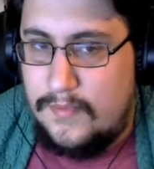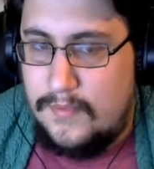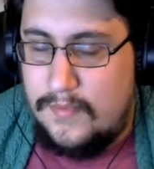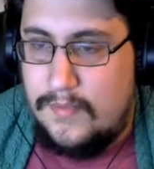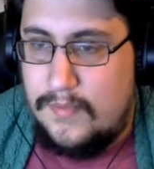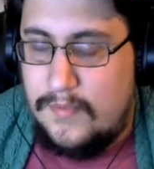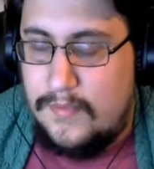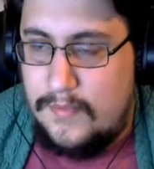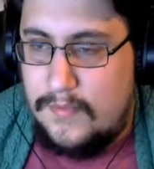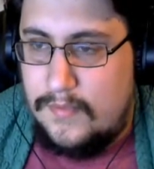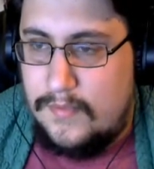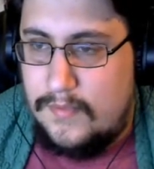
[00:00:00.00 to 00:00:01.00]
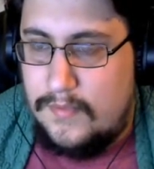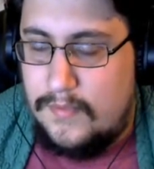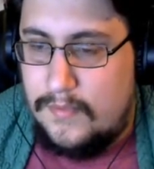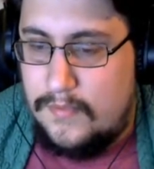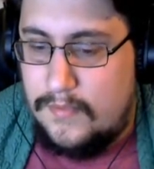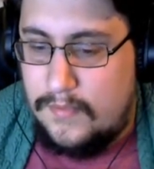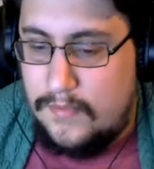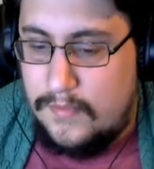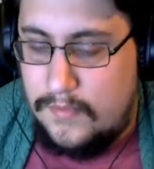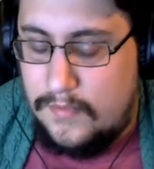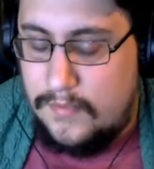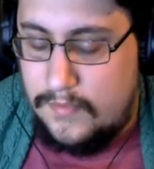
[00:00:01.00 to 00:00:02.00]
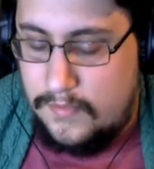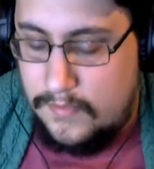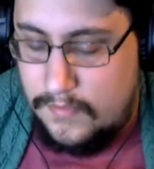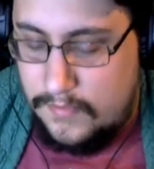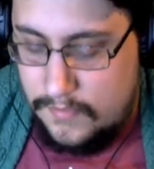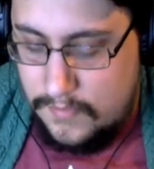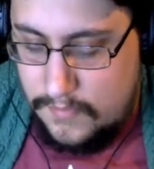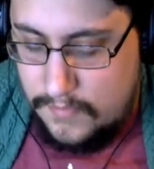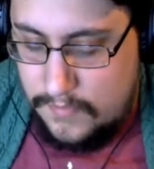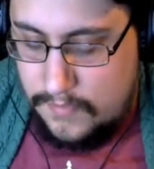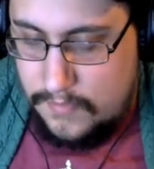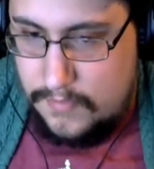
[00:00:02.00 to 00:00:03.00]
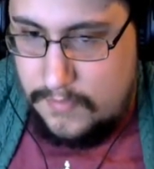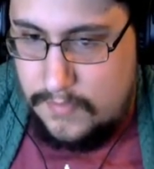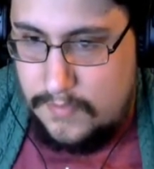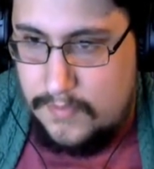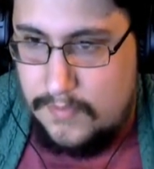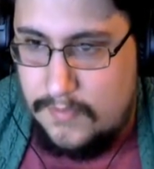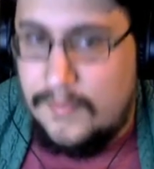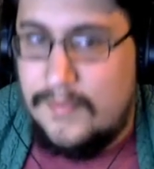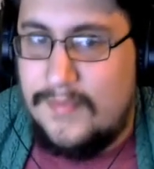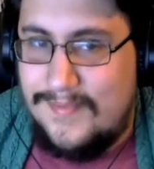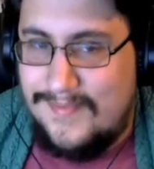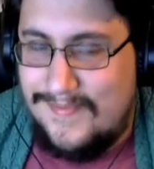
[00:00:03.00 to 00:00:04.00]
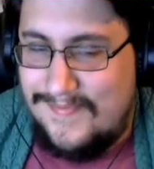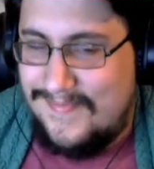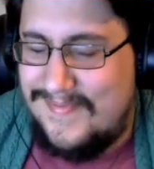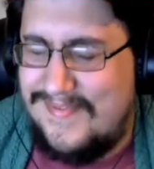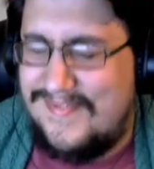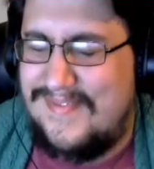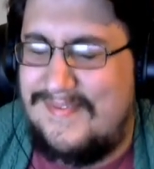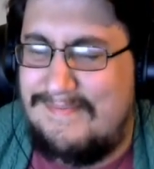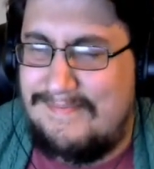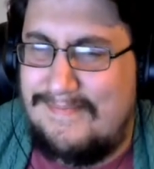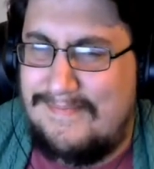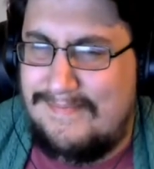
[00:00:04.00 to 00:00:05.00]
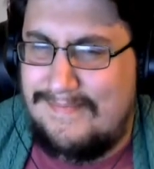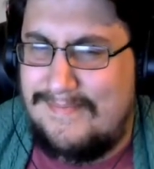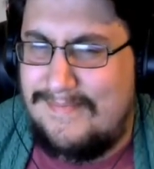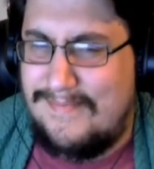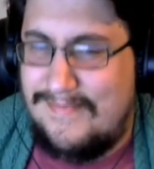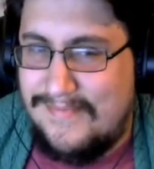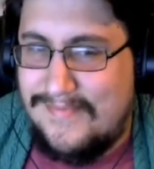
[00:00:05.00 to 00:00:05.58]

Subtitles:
(not speaking)